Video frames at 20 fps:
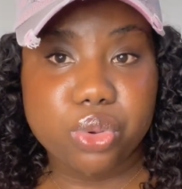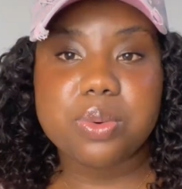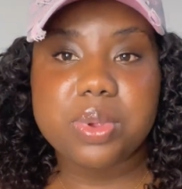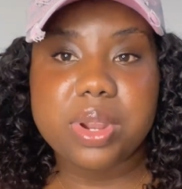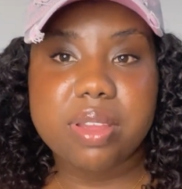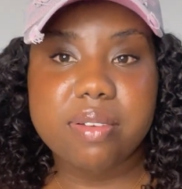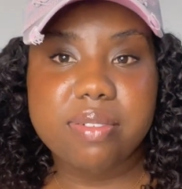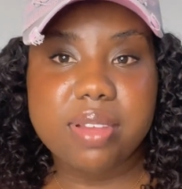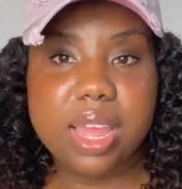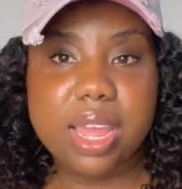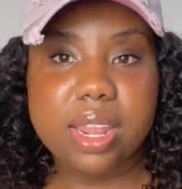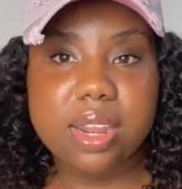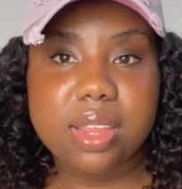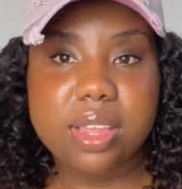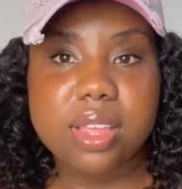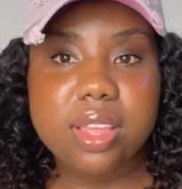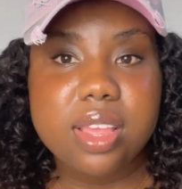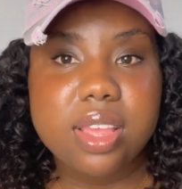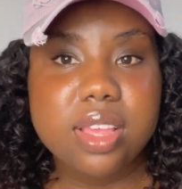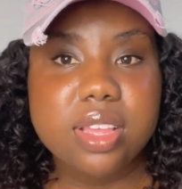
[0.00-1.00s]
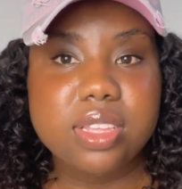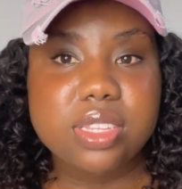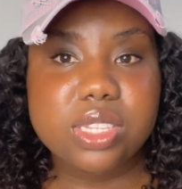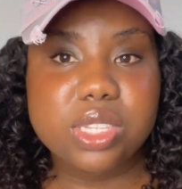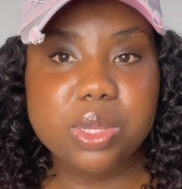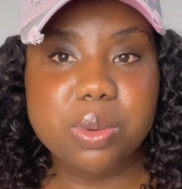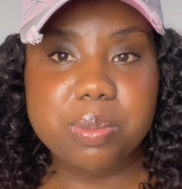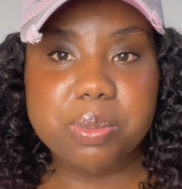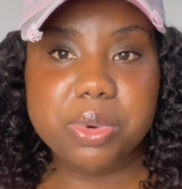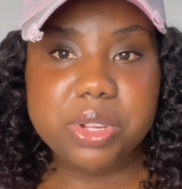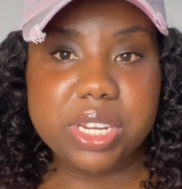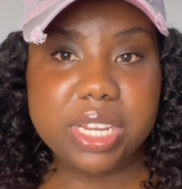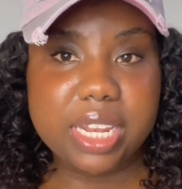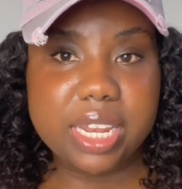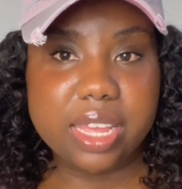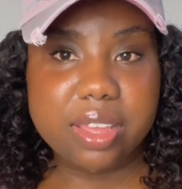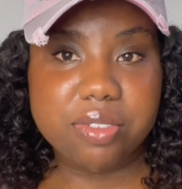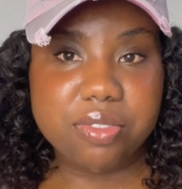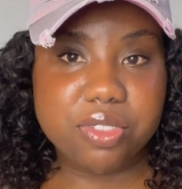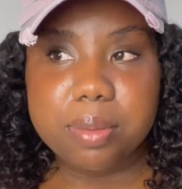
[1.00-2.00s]
I would have had some money
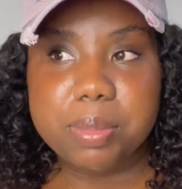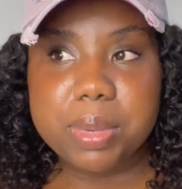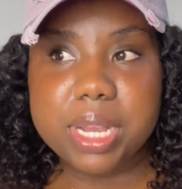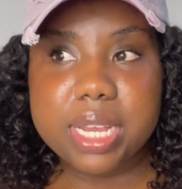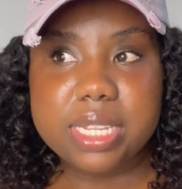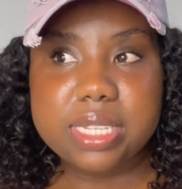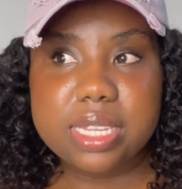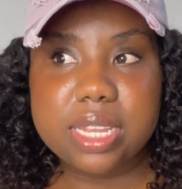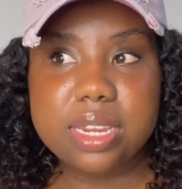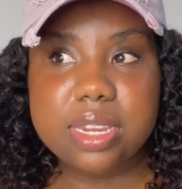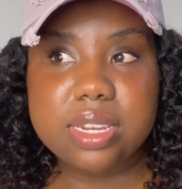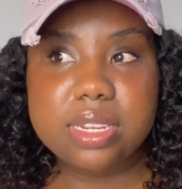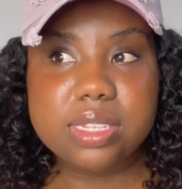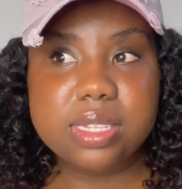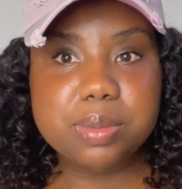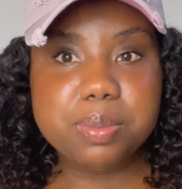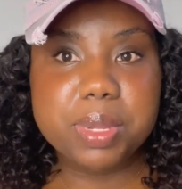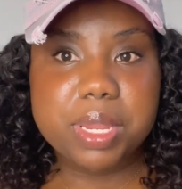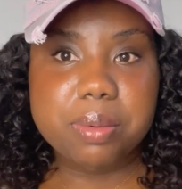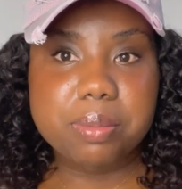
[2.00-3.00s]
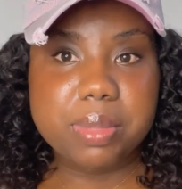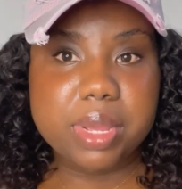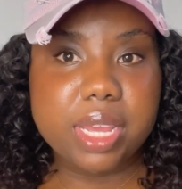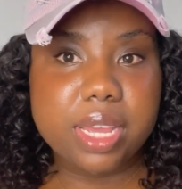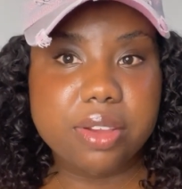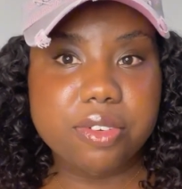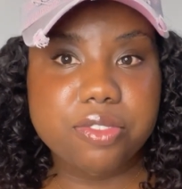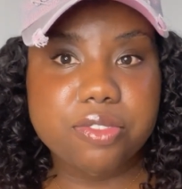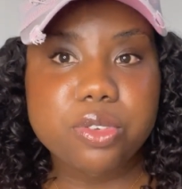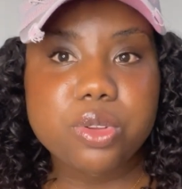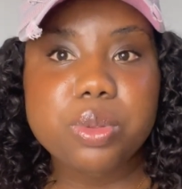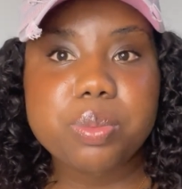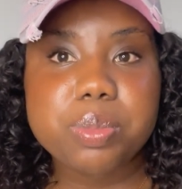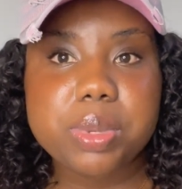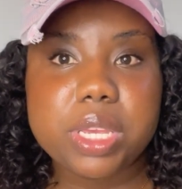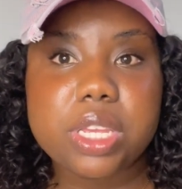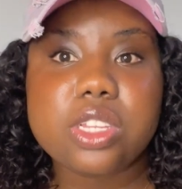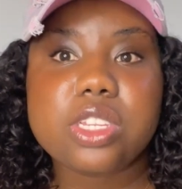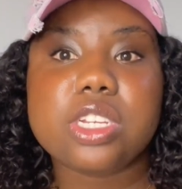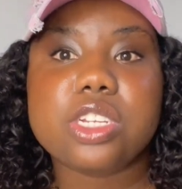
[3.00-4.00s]
left because I didn't spend my full
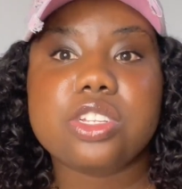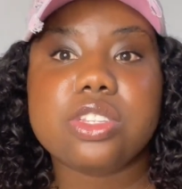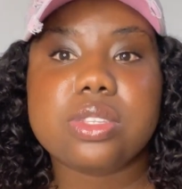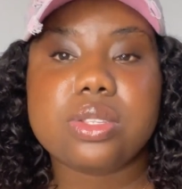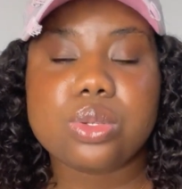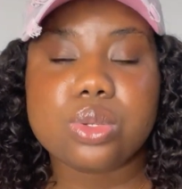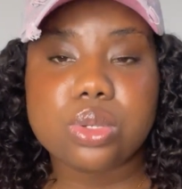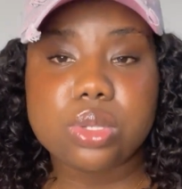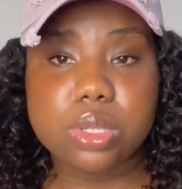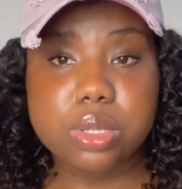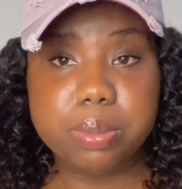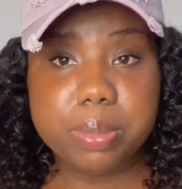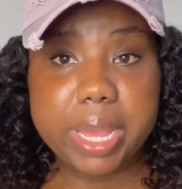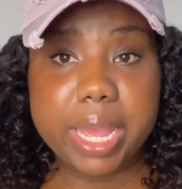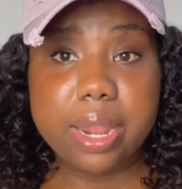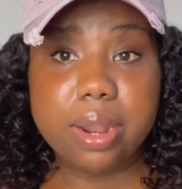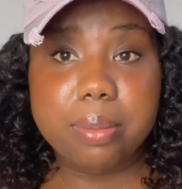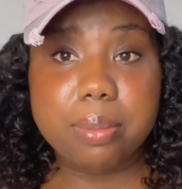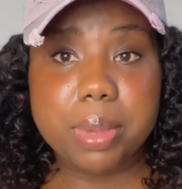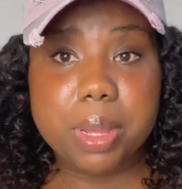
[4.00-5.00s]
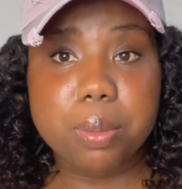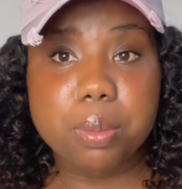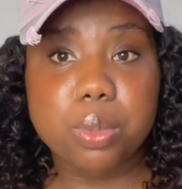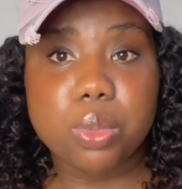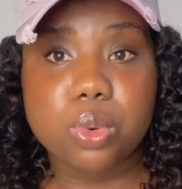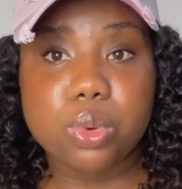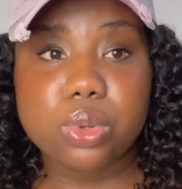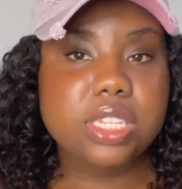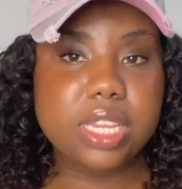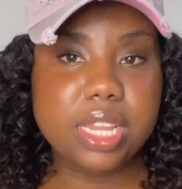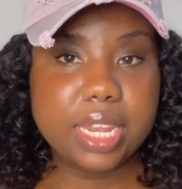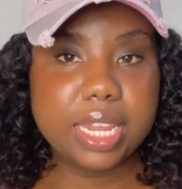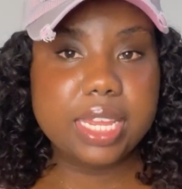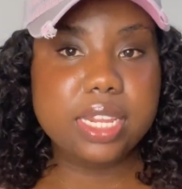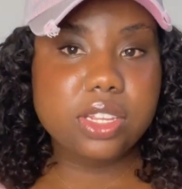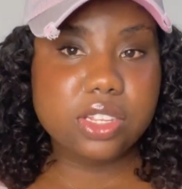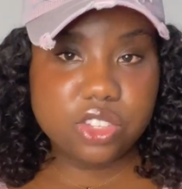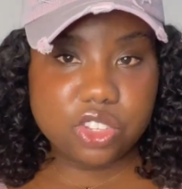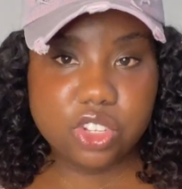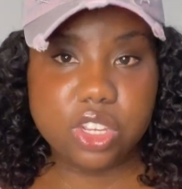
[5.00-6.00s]
paycheck to buy the MacBook. So let
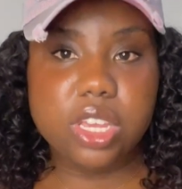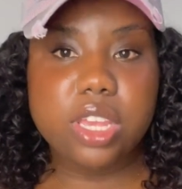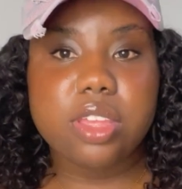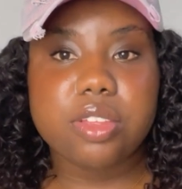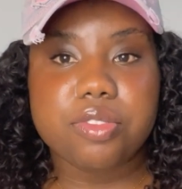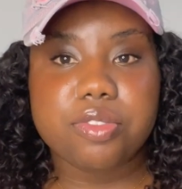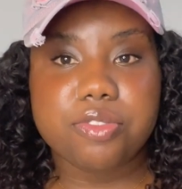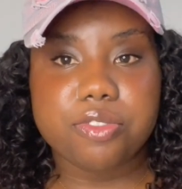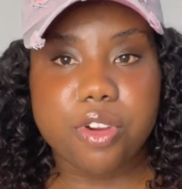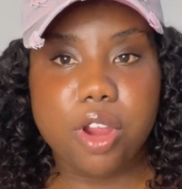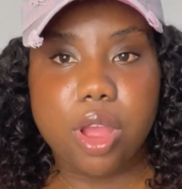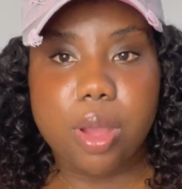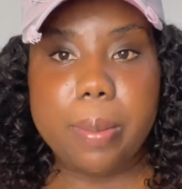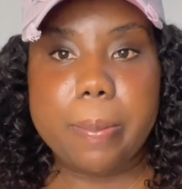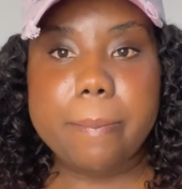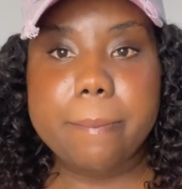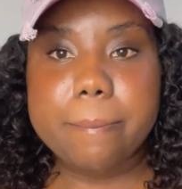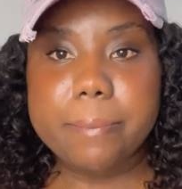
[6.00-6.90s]
us check it from